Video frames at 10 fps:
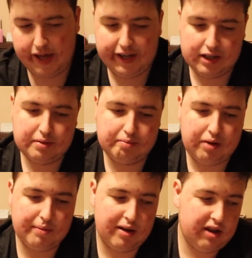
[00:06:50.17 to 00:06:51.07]
It is
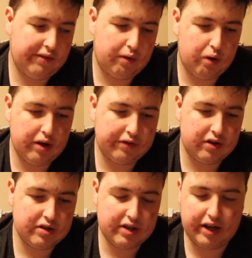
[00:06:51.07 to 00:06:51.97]
primarily for going
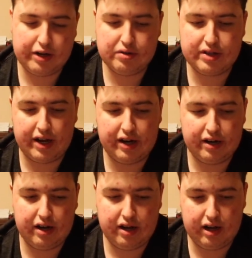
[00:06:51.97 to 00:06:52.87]
first, and I do set
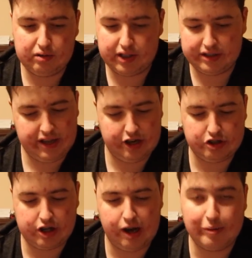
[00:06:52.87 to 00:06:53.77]
out like the
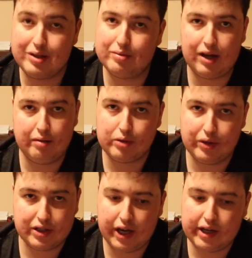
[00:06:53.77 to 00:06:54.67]
extra copy sometimes
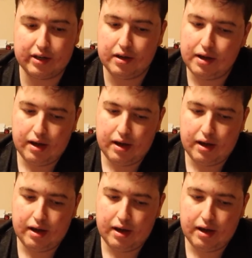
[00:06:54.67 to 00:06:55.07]
going second.